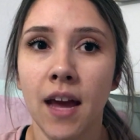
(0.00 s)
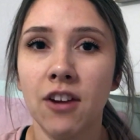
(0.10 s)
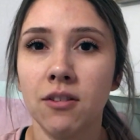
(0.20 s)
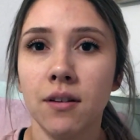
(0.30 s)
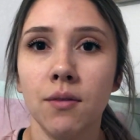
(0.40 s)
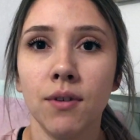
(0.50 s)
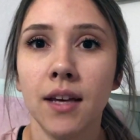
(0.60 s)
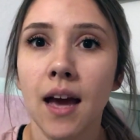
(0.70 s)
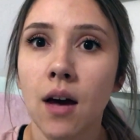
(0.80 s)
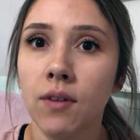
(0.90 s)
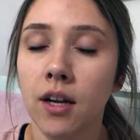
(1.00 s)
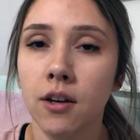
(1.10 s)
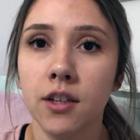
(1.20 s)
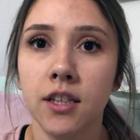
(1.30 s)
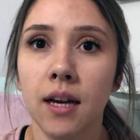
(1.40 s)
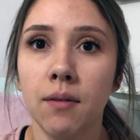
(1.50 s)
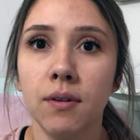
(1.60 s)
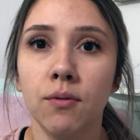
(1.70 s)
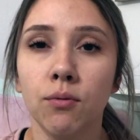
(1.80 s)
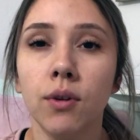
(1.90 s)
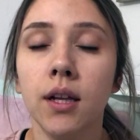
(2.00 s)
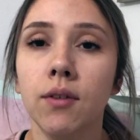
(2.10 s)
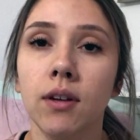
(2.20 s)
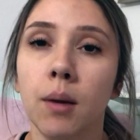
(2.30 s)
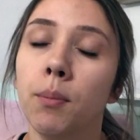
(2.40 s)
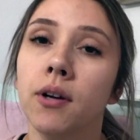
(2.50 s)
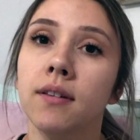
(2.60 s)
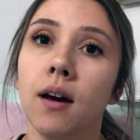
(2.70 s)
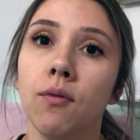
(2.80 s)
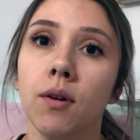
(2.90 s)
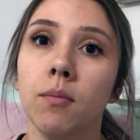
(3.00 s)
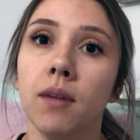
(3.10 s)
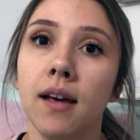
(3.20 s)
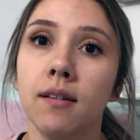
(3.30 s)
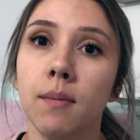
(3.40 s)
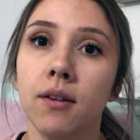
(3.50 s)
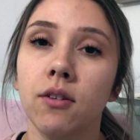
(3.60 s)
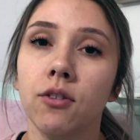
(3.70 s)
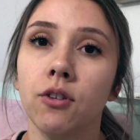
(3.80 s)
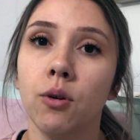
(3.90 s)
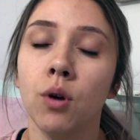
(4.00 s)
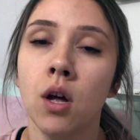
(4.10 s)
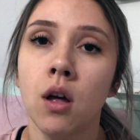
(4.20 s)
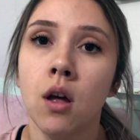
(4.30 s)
I just didn't really have energy. I was really burnt out from last semester, so